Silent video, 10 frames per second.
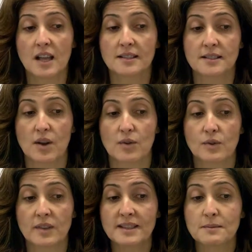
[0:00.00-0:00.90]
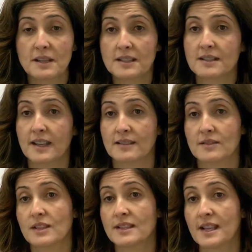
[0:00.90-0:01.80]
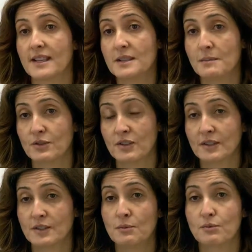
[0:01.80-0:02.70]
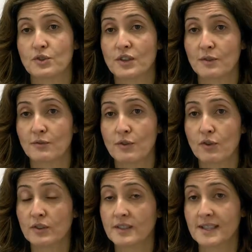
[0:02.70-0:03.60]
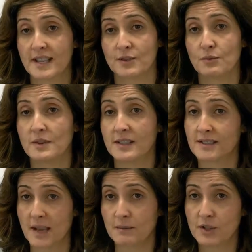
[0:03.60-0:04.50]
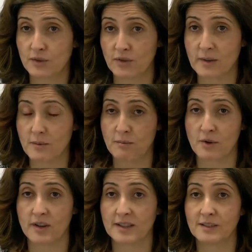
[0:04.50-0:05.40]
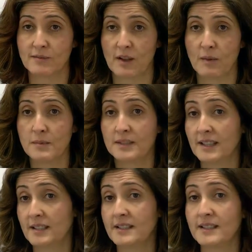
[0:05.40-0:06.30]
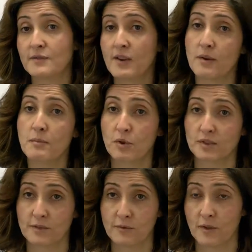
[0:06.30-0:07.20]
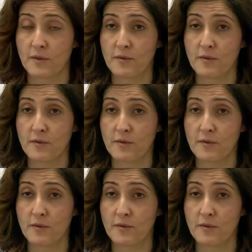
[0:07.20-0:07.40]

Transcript: So this means that this asymmetric distribution of the organs has to be established during embryonic development, and it is very important for the